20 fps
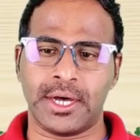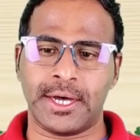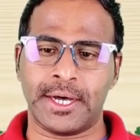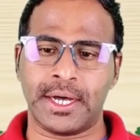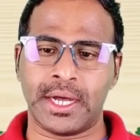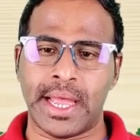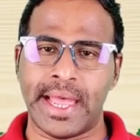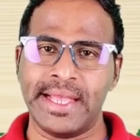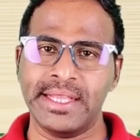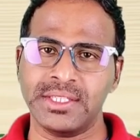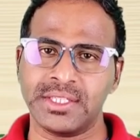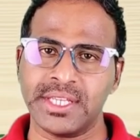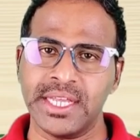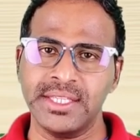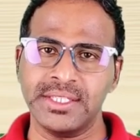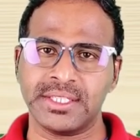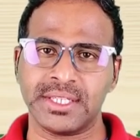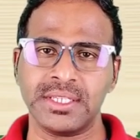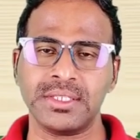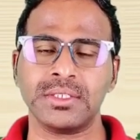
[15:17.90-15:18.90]

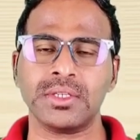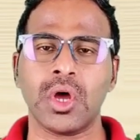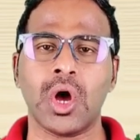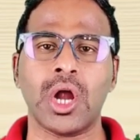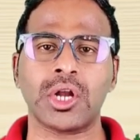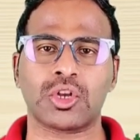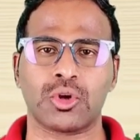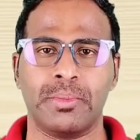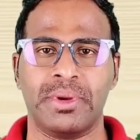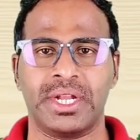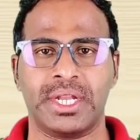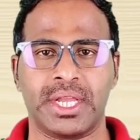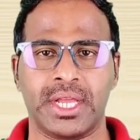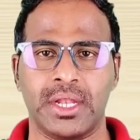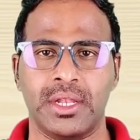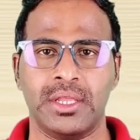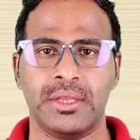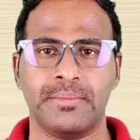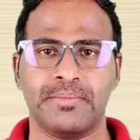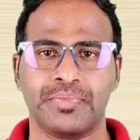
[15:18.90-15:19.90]
instances
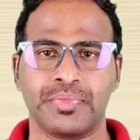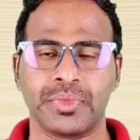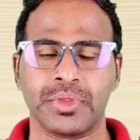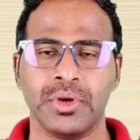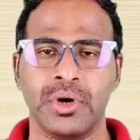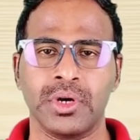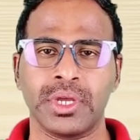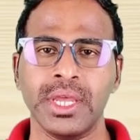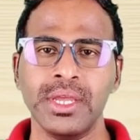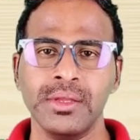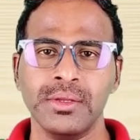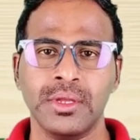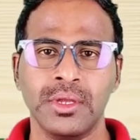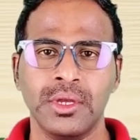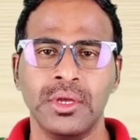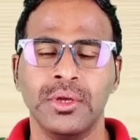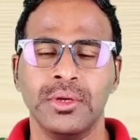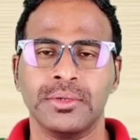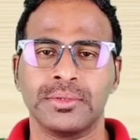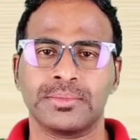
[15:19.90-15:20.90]
automatically. Okay,
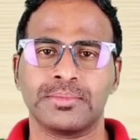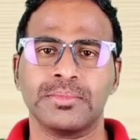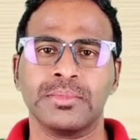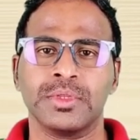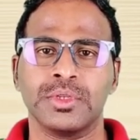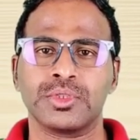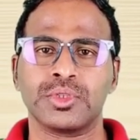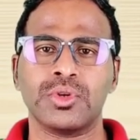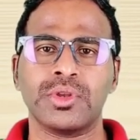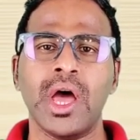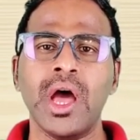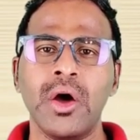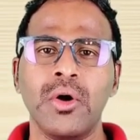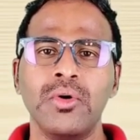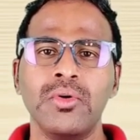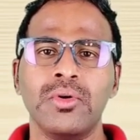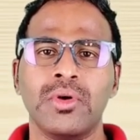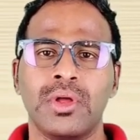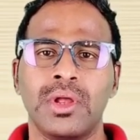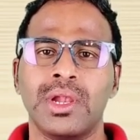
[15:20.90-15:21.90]
so
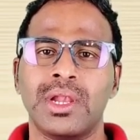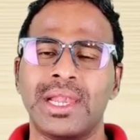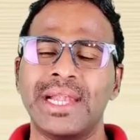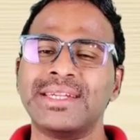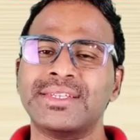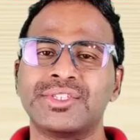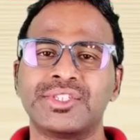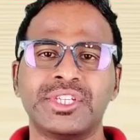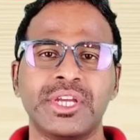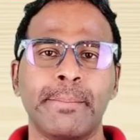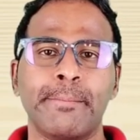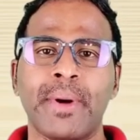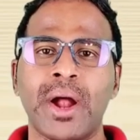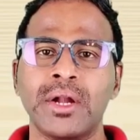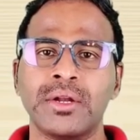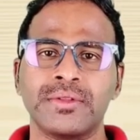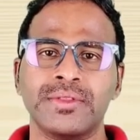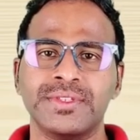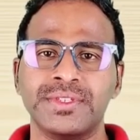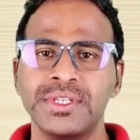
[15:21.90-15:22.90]
now let's jump
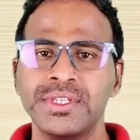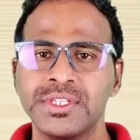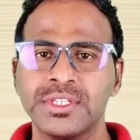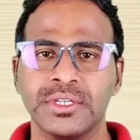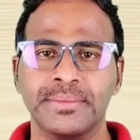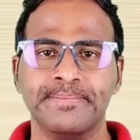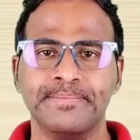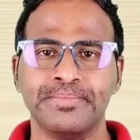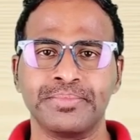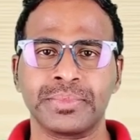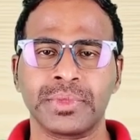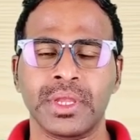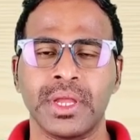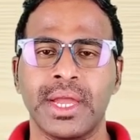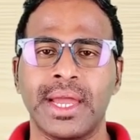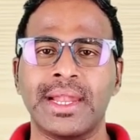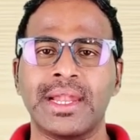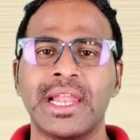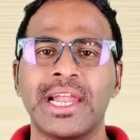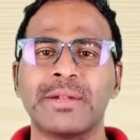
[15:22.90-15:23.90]
onto the system
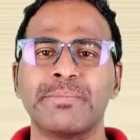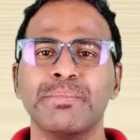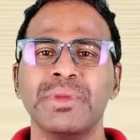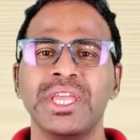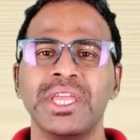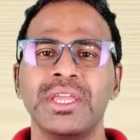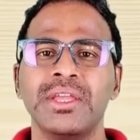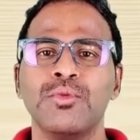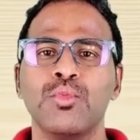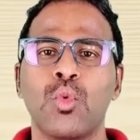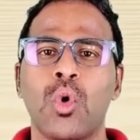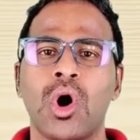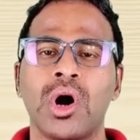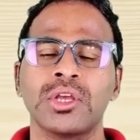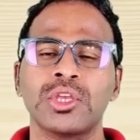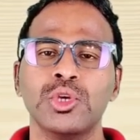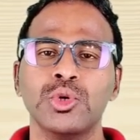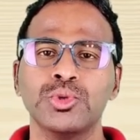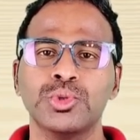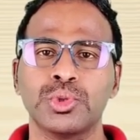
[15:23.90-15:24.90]
and let me walk
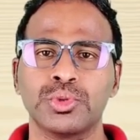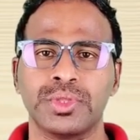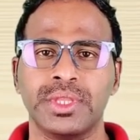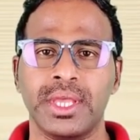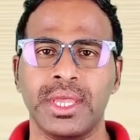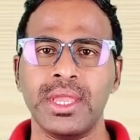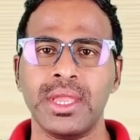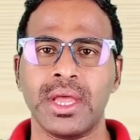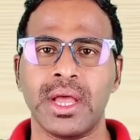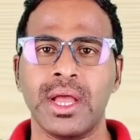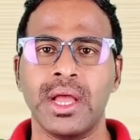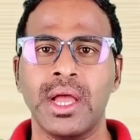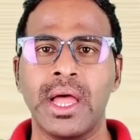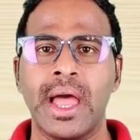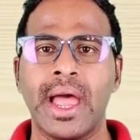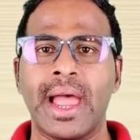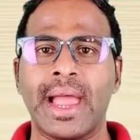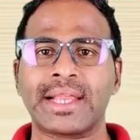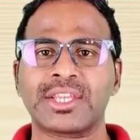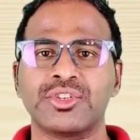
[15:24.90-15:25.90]
you through the
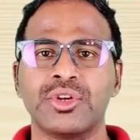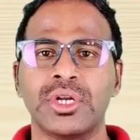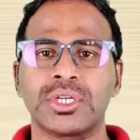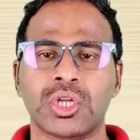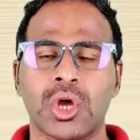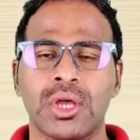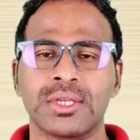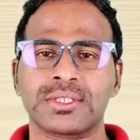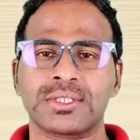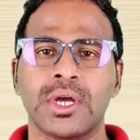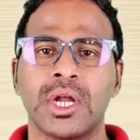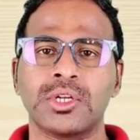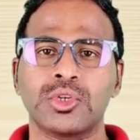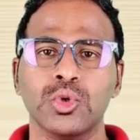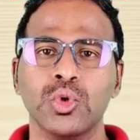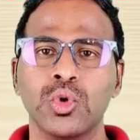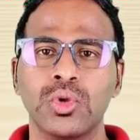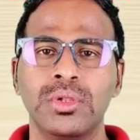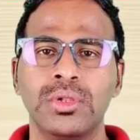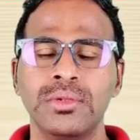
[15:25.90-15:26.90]
actual Tosca
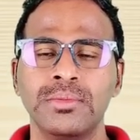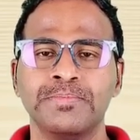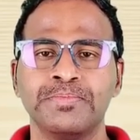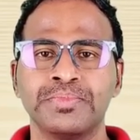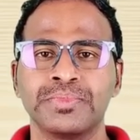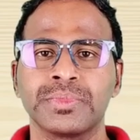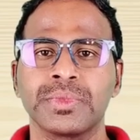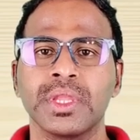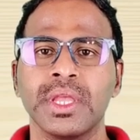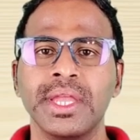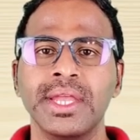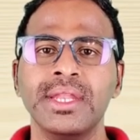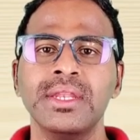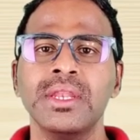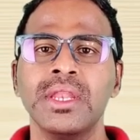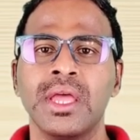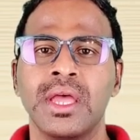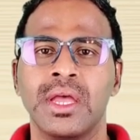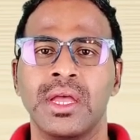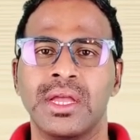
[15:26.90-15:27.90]
tool
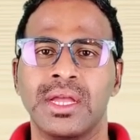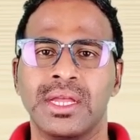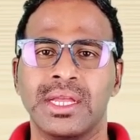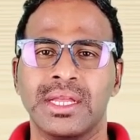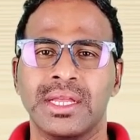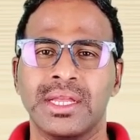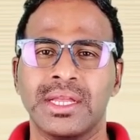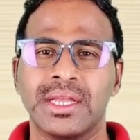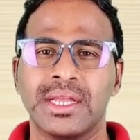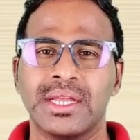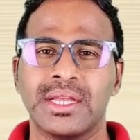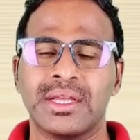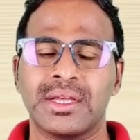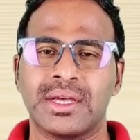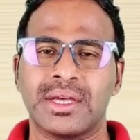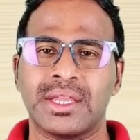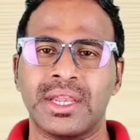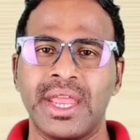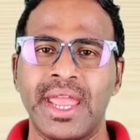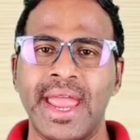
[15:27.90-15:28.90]
in
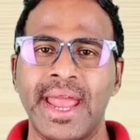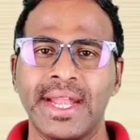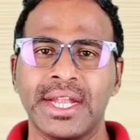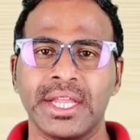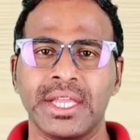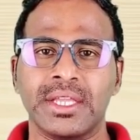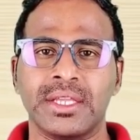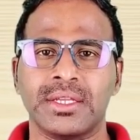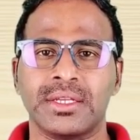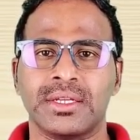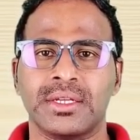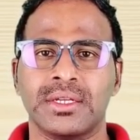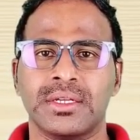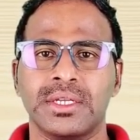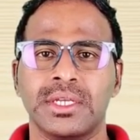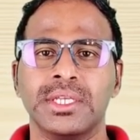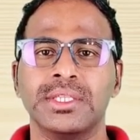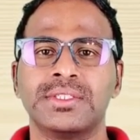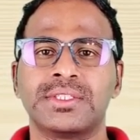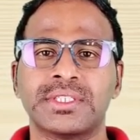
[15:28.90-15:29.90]
creating
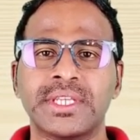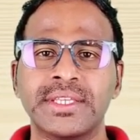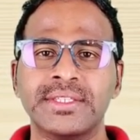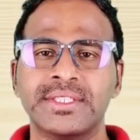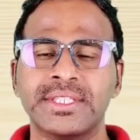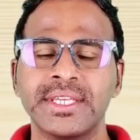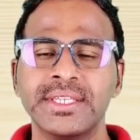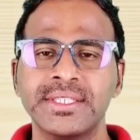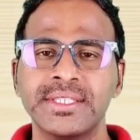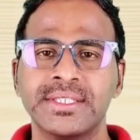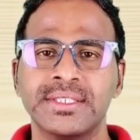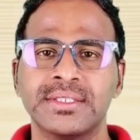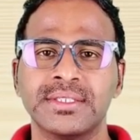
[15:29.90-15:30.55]
instances